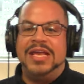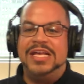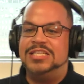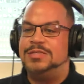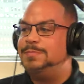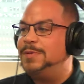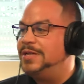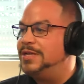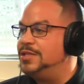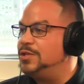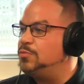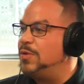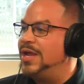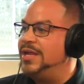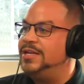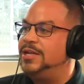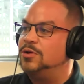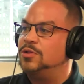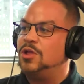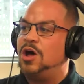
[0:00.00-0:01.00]
He's been in the
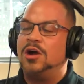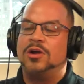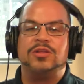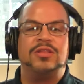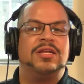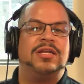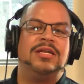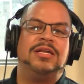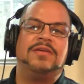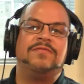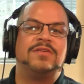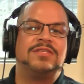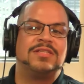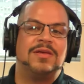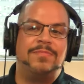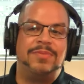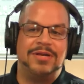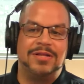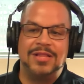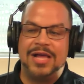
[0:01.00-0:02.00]
radio longer than any of us have
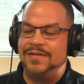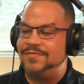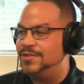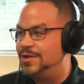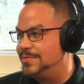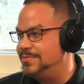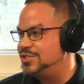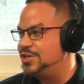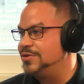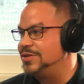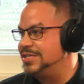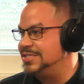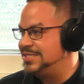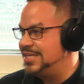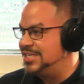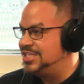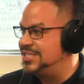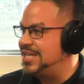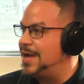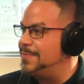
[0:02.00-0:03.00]
been alive. No, I'm showing his
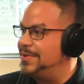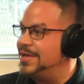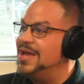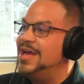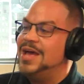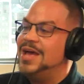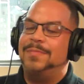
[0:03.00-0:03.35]
age. Stop it.